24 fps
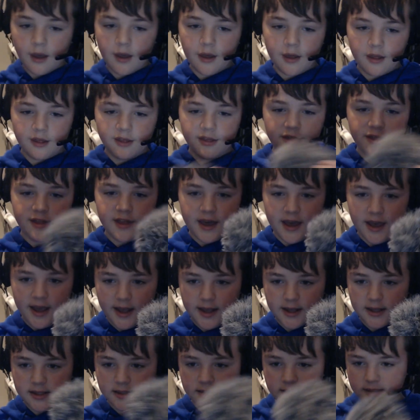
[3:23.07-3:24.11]

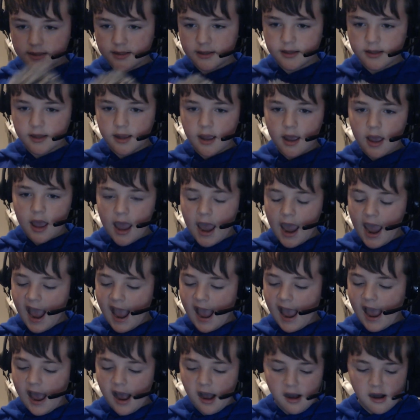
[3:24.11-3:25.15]
this,
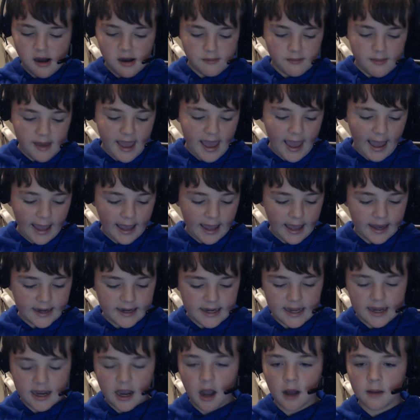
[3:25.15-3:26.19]
and it
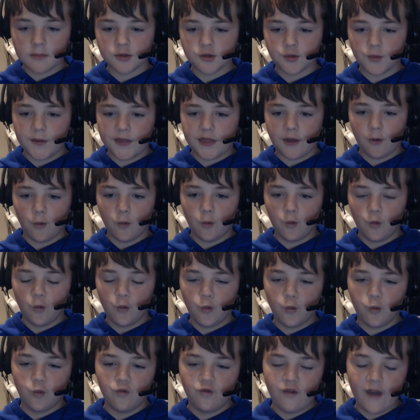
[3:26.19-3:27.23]
comes with a
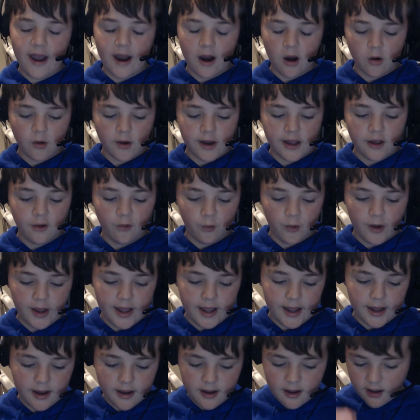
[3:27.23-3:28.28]
very
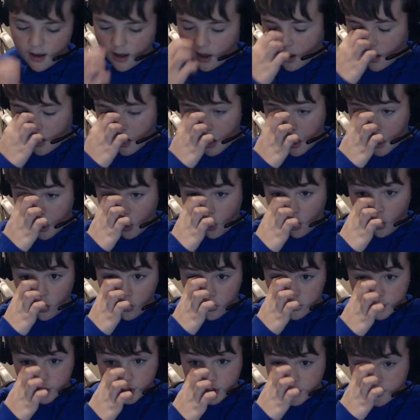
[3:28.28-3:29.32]
weak
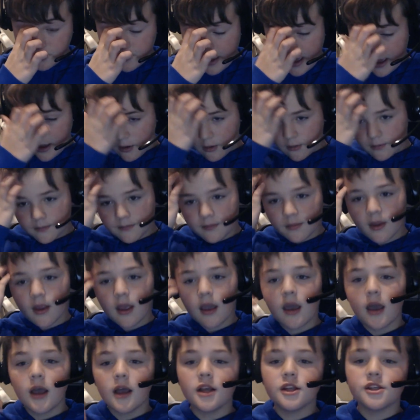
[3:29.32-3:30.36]
cold shoe mount.
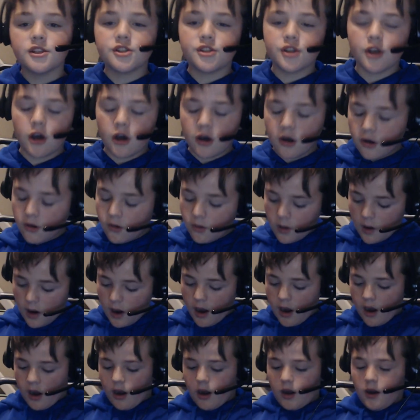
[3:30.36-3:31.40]
So,
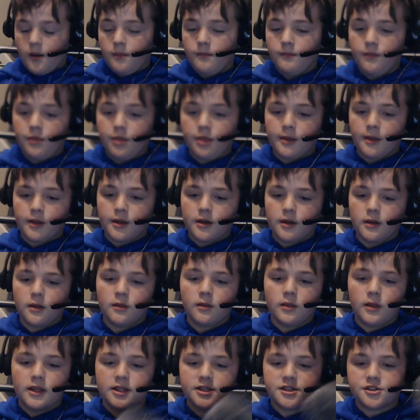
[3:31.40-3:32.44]

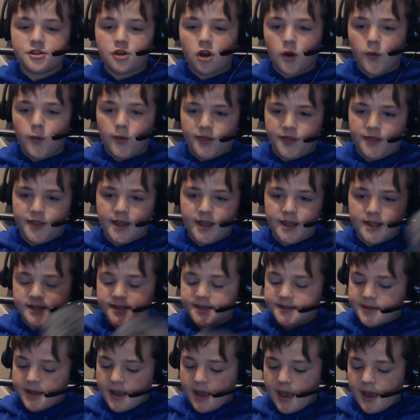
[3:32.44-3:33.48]
let's start with this.
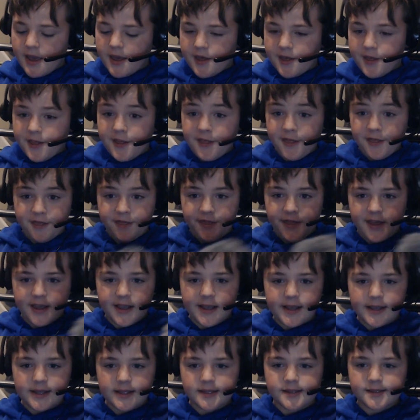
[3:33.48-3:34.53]

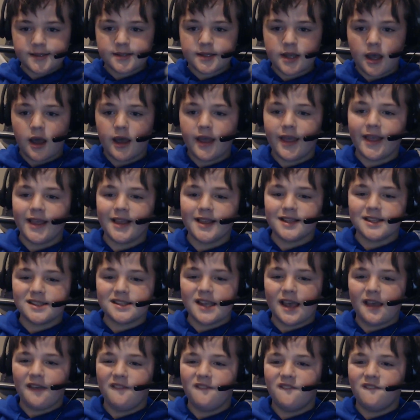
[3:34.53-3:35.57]
This is
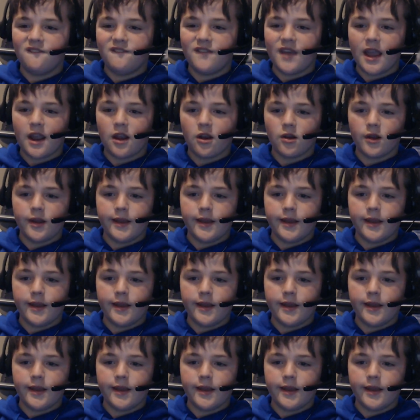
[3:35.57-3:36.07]
a very,